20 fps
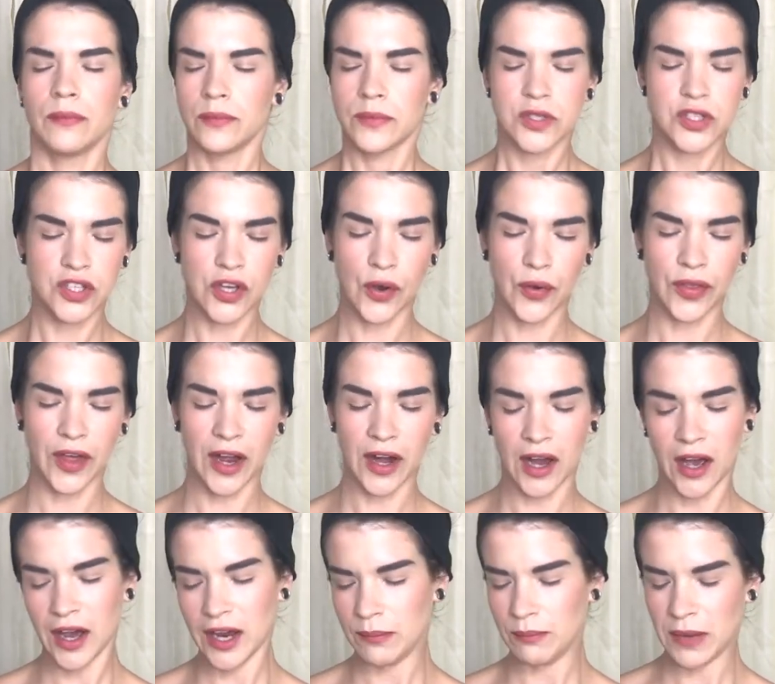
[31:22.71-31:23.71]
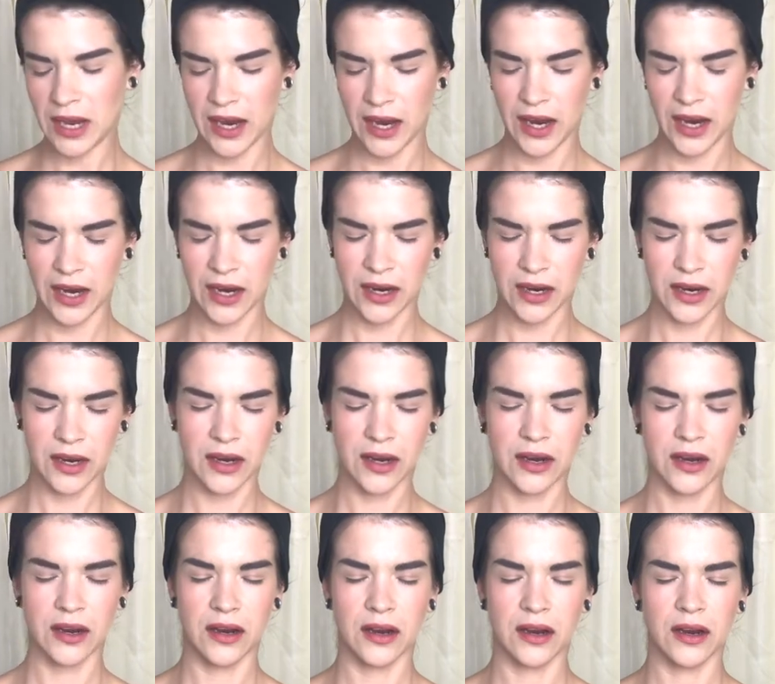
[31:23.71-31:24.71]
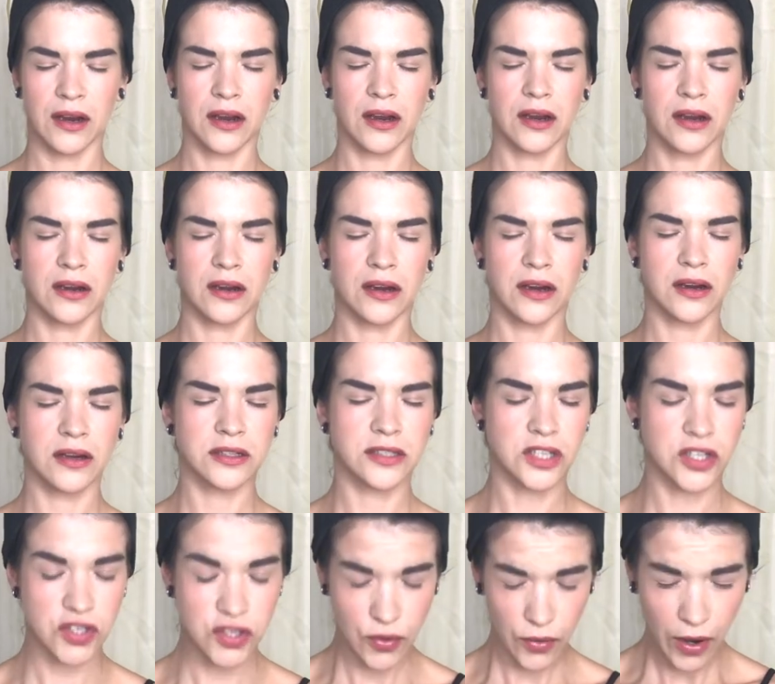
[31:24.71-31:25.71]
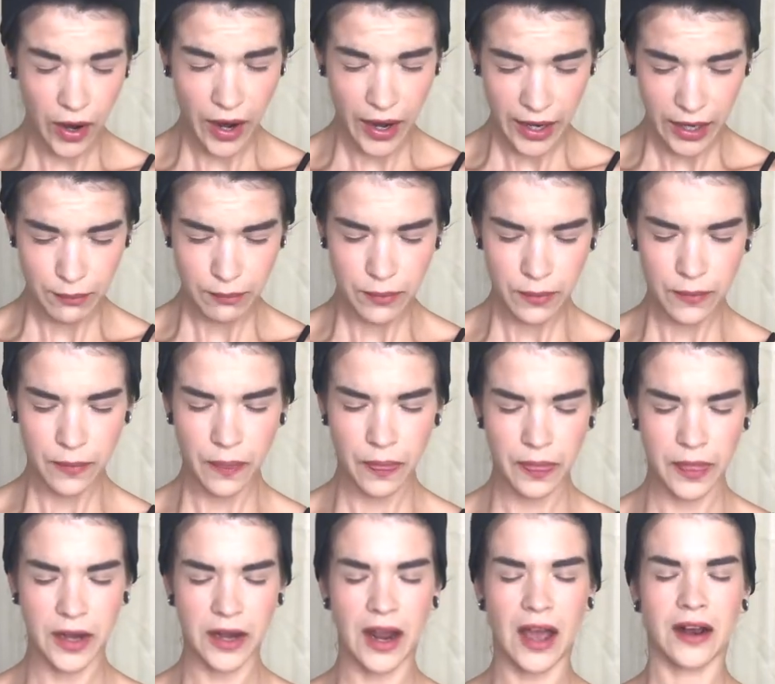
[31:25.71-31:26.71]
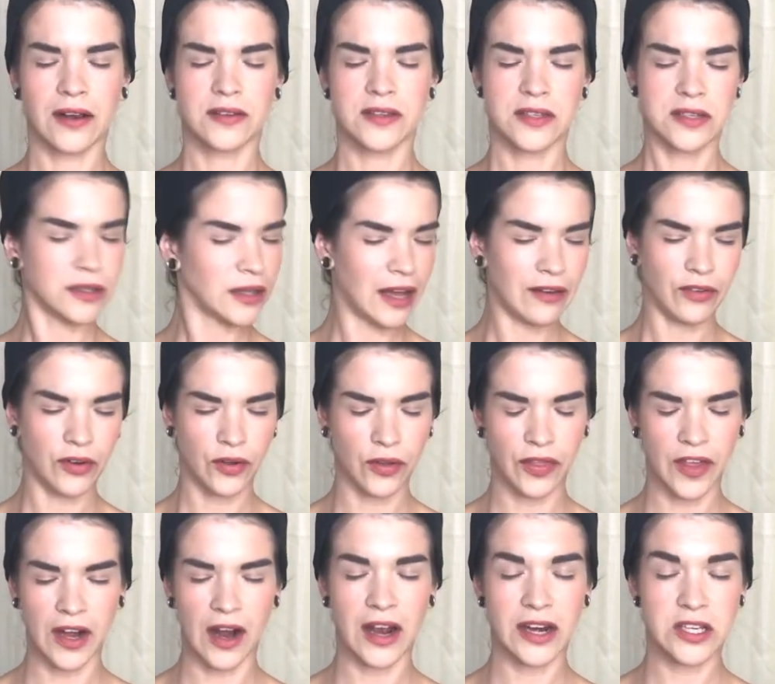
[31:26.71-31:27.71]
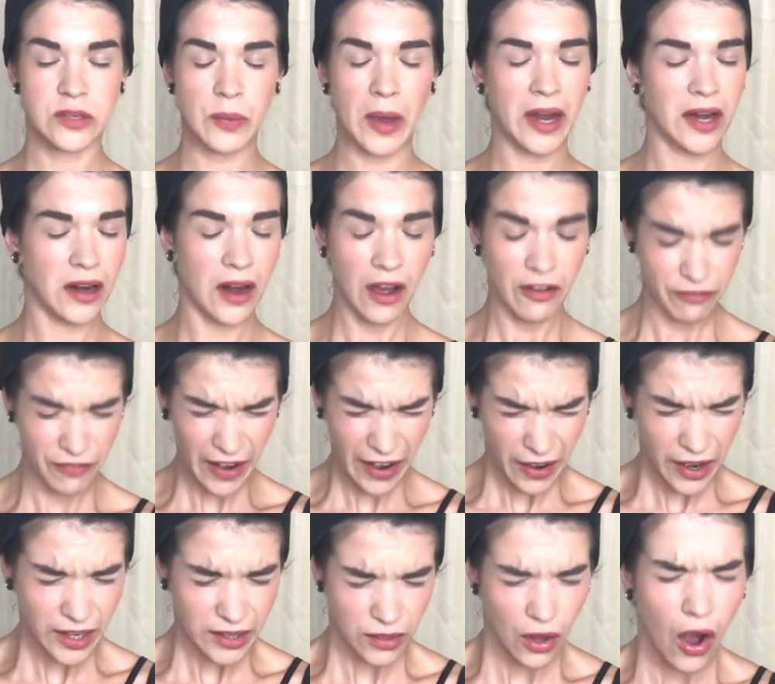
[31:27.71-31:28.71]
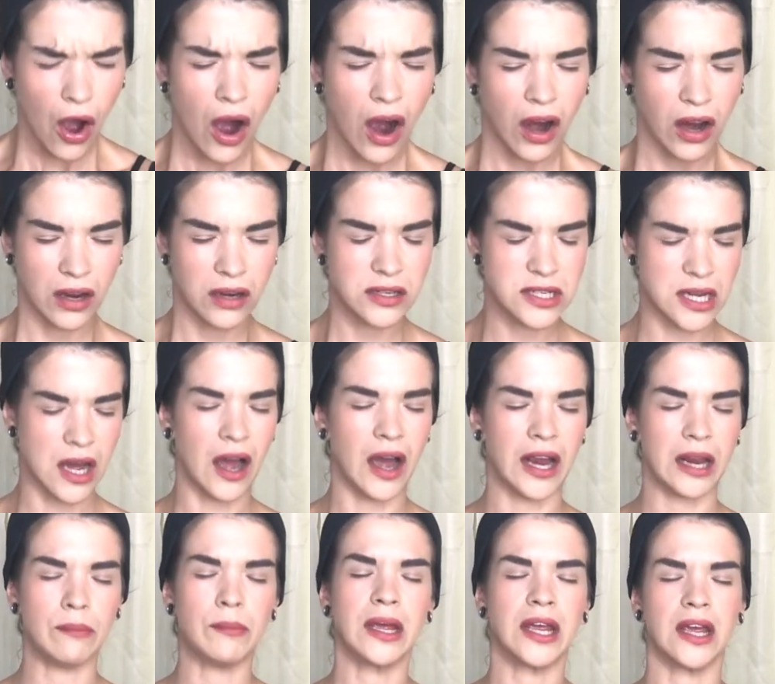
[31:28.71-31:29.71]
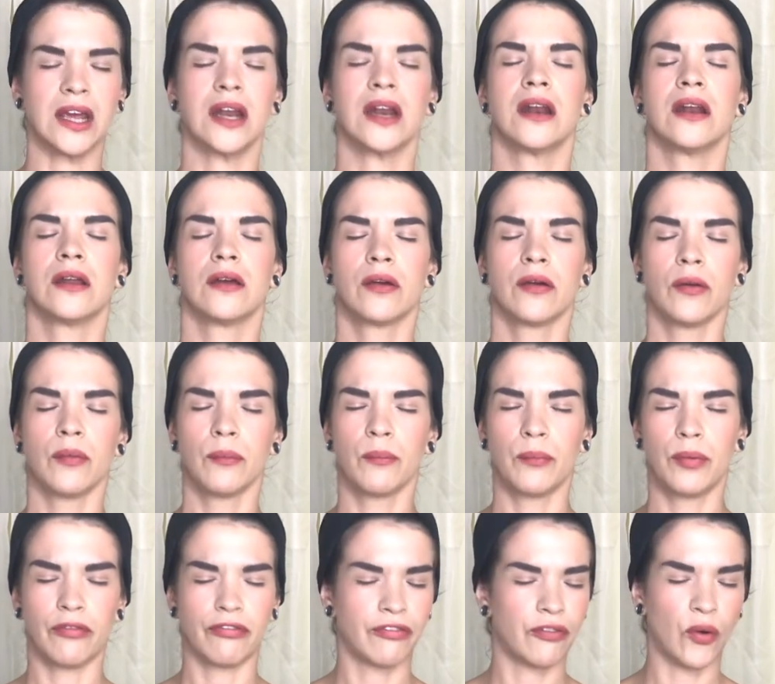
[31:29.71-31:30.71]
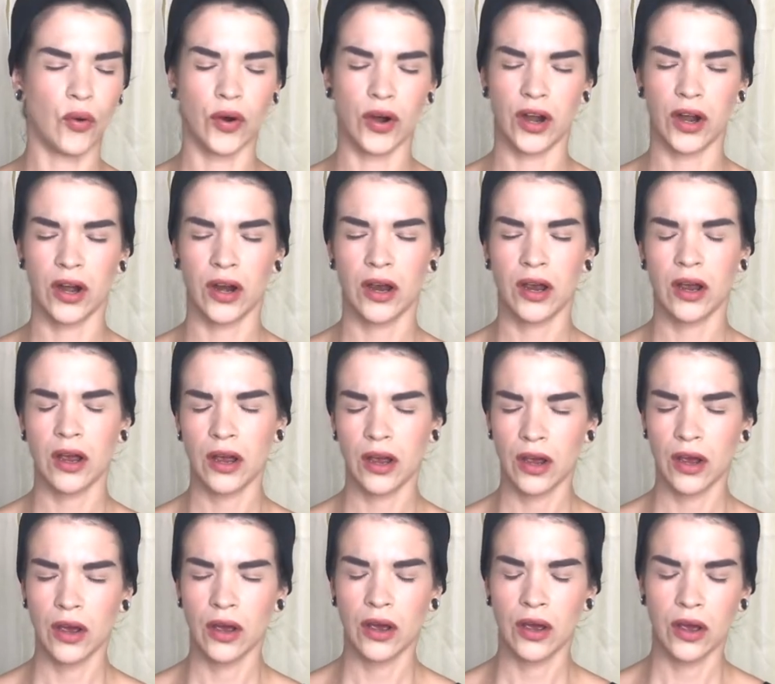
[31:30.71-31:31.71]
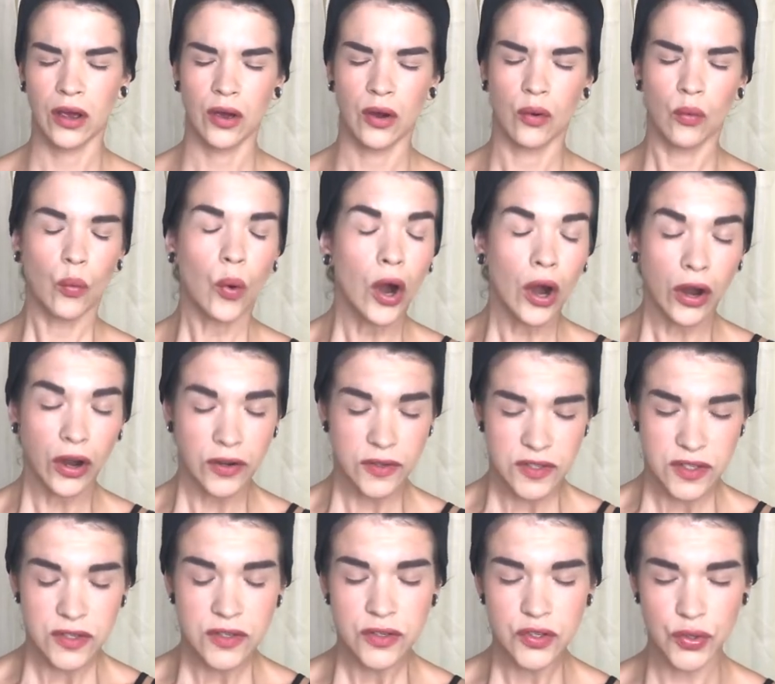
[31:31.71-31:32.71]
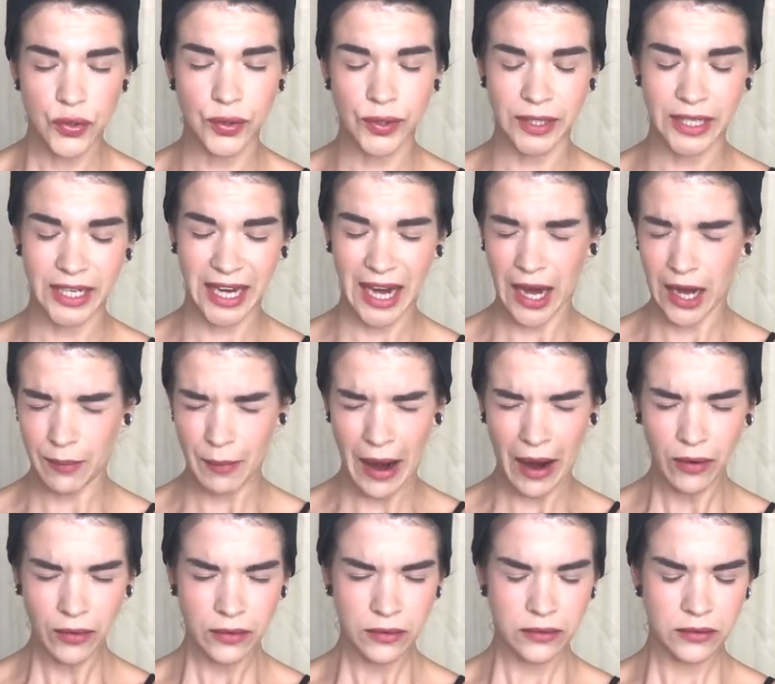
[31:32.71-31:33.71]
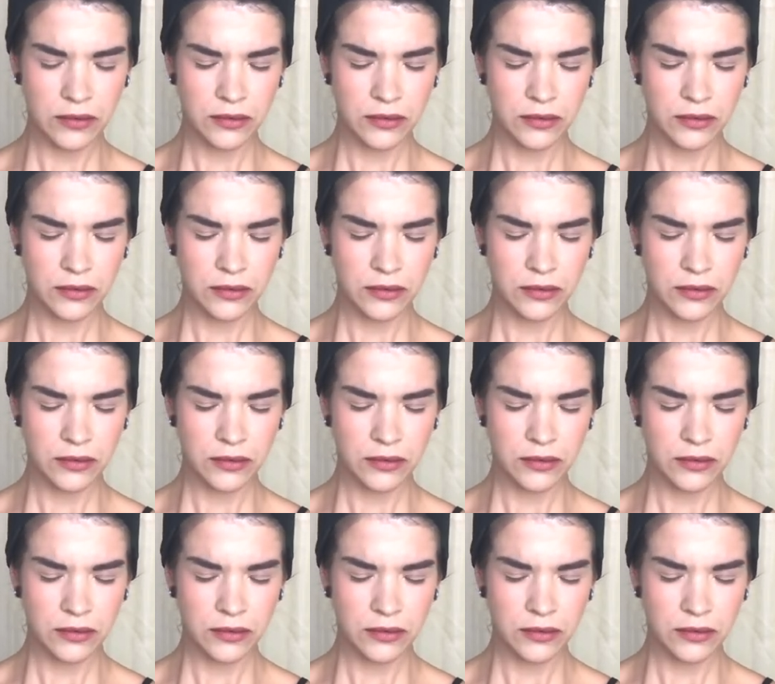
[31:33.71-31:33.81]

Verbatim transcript: so that I may describe the next level that I spent a very long time in before words truly came out.